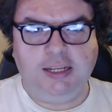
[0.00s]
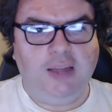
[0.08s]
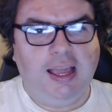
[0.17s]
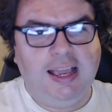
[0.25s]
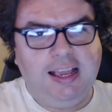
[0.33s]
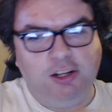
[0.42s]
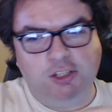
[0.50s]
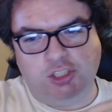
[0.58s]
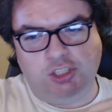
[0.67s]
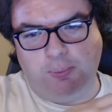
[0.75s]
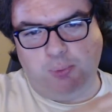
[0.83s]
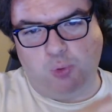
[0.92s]
Okay, here's
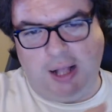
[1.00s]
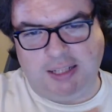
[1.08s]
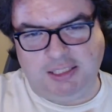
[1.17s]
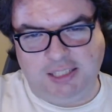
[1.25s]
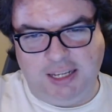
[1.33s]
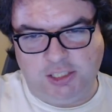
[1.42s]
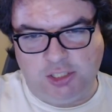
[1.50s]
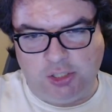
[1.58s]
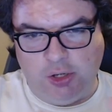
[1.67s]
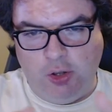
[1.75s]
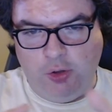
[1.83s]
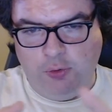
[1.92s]
the process
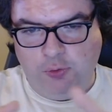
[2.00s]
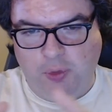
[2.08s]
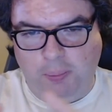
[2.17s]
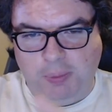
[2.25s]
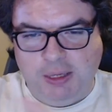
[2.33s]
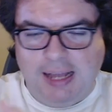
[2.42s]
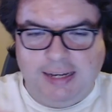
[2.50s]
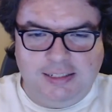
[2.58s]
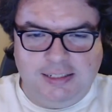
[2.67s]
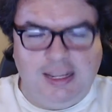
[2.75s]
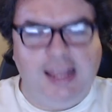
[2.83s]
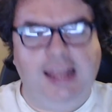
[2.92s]
from beginning
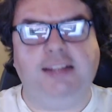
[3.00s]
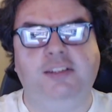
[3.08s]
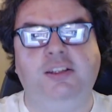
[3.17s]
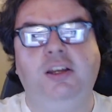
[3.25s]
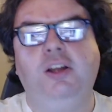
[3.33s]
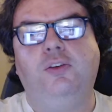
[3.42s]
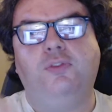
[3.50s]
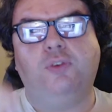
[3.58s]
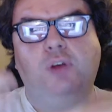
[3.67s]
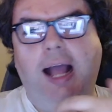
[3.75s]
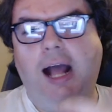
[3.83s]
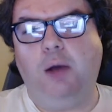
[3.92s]
to end for
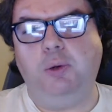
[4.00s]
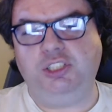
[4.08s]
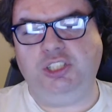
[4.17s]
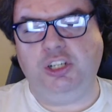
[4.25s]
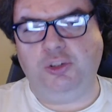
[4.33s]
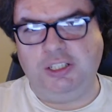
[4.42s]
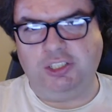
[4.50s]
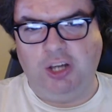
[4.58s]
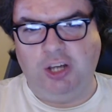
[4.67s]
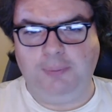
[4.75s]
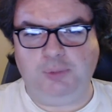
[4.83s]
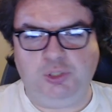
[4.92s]
how a series
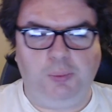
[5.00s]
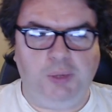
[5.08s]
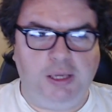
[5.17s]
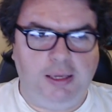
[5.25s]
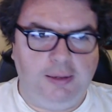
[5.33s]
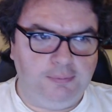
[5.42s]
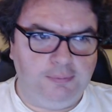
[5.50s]
comes to be.